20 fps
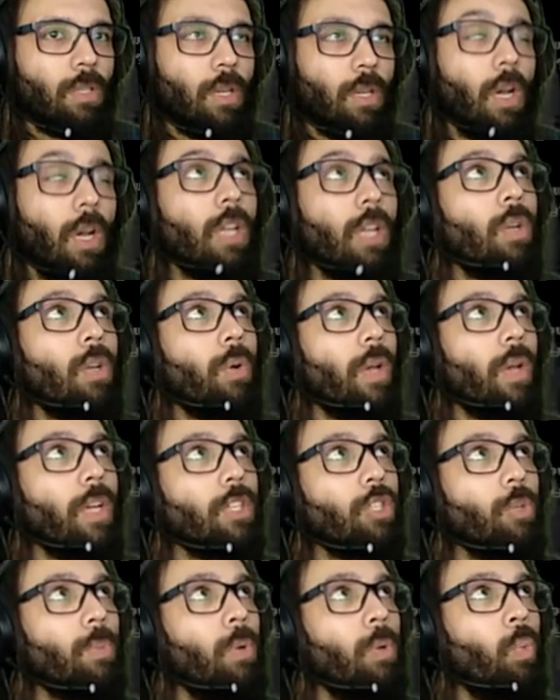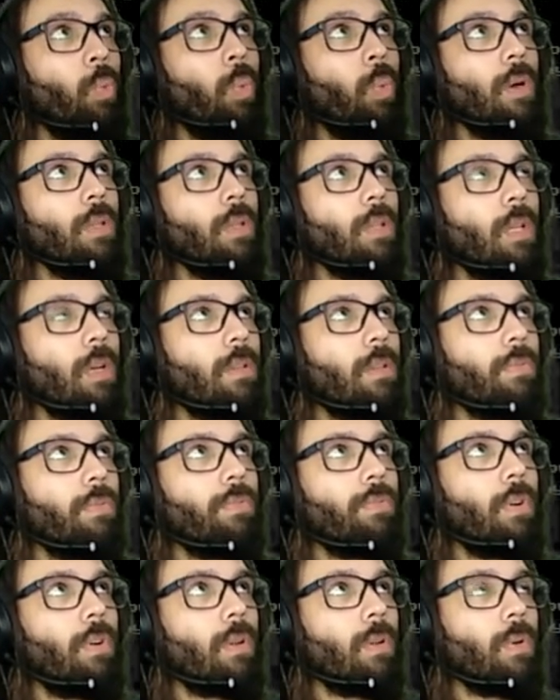Oh no, it has to be one of the
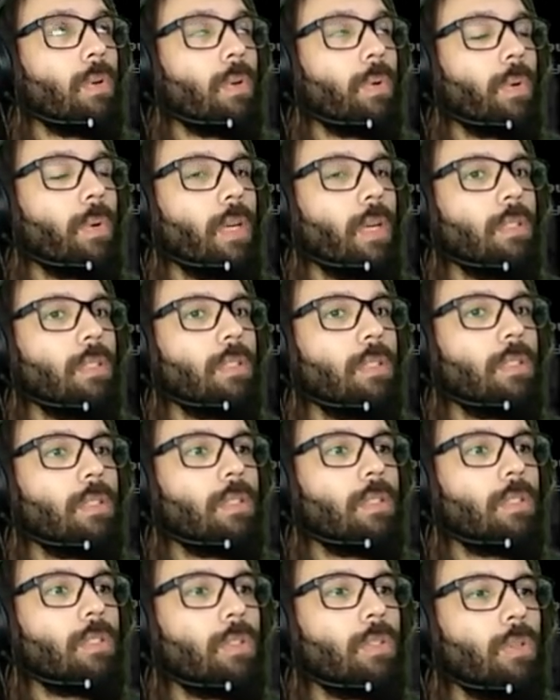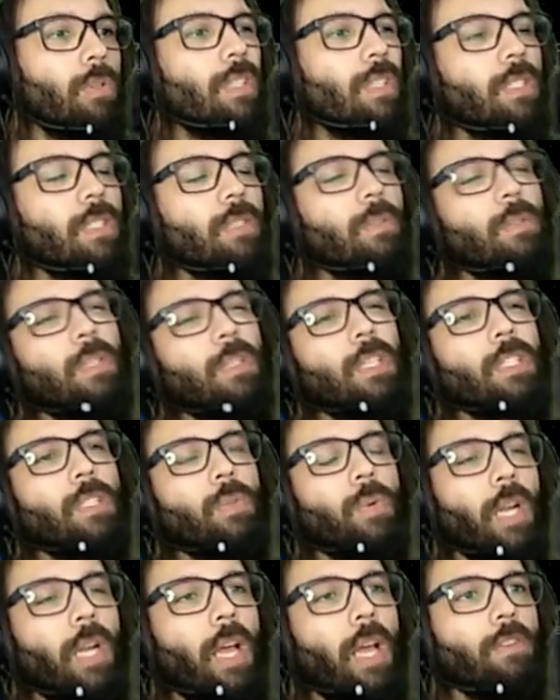following, right? So it doesn't doesn't
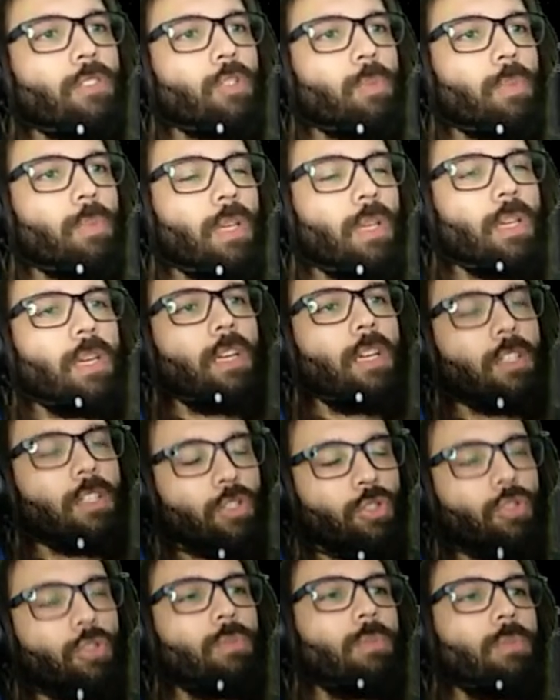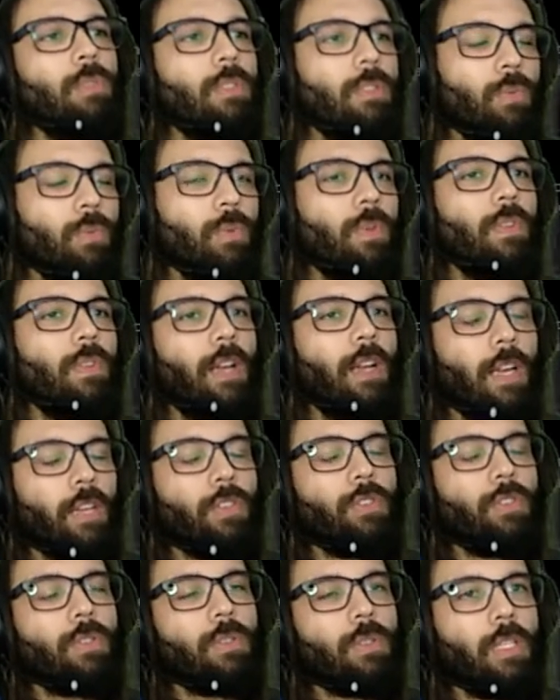really have to be an Azuman with
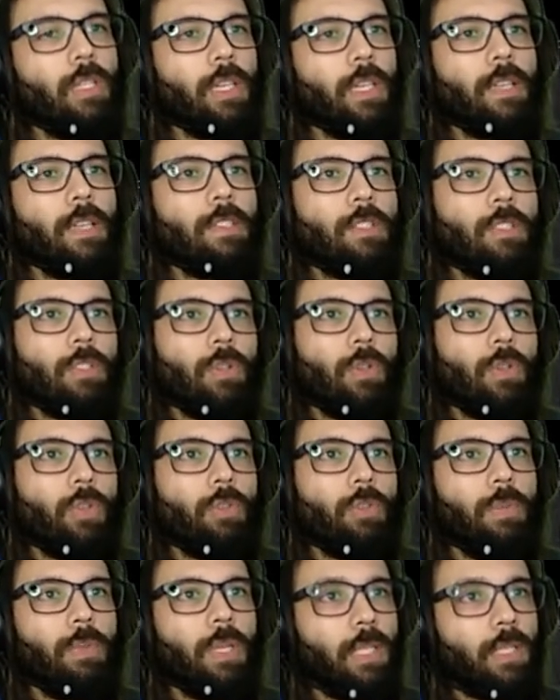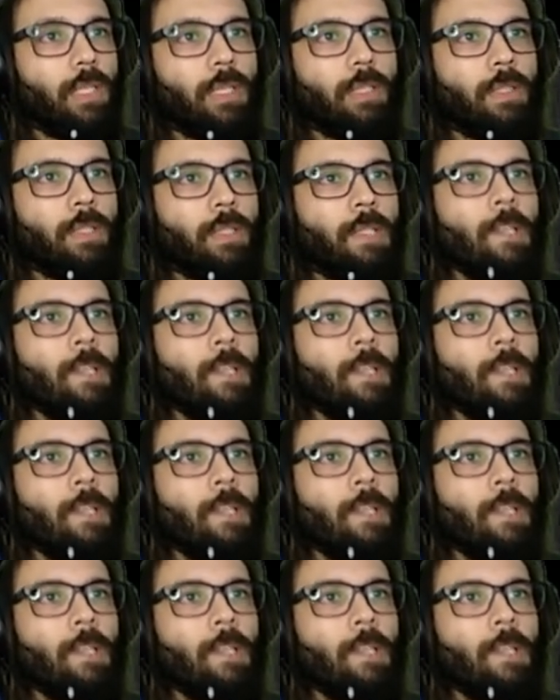Electro. Yeah, so it could be Lisa.